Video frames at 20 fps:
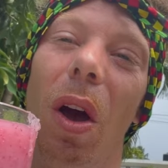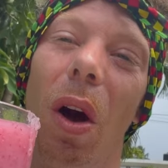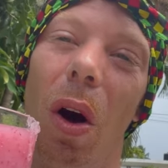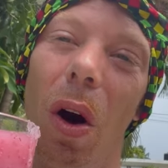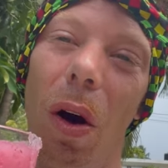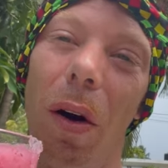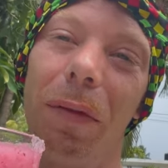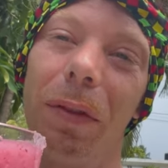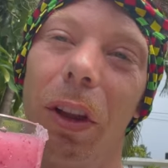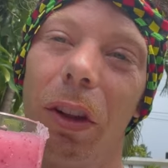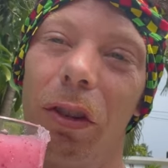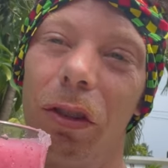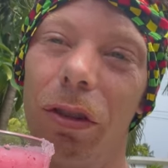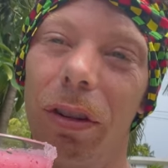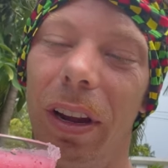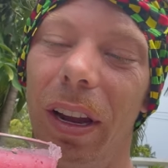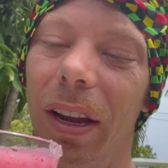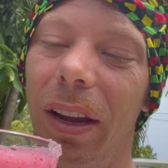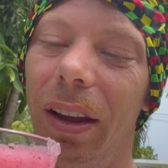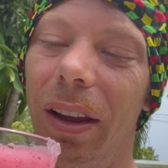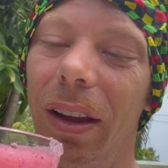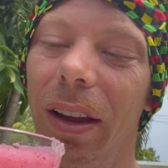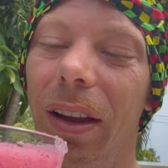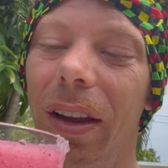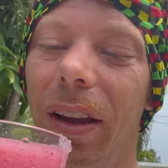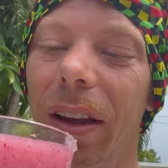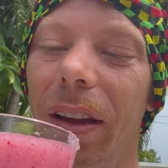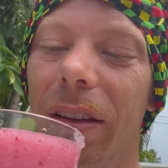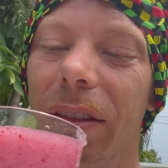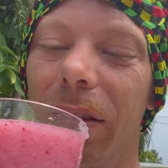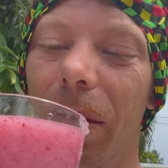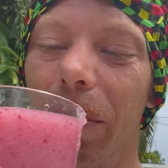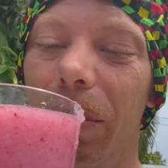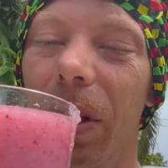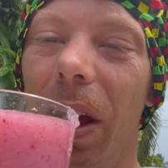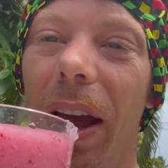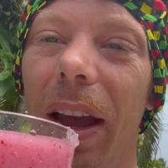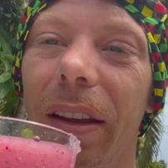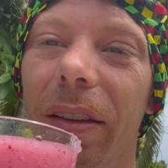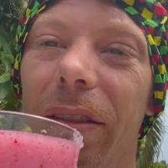off the tree, some
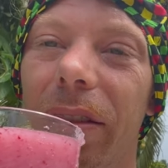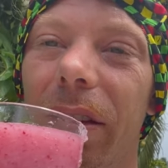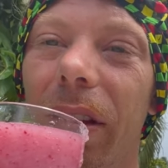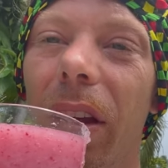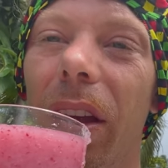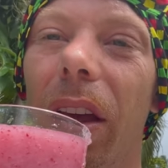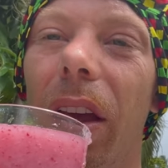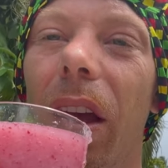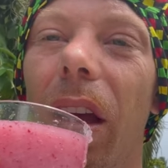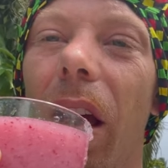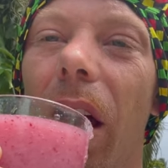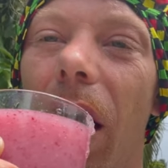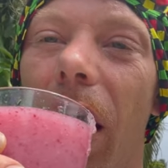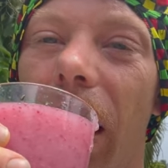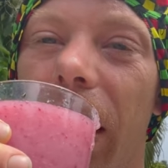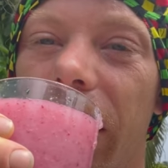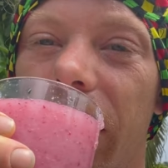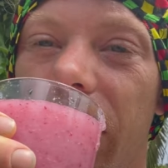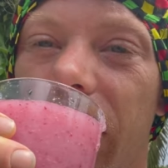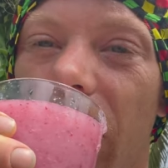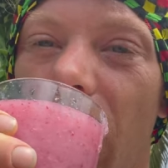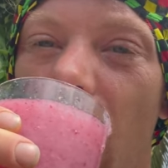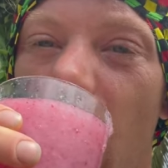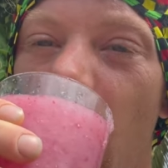nice ice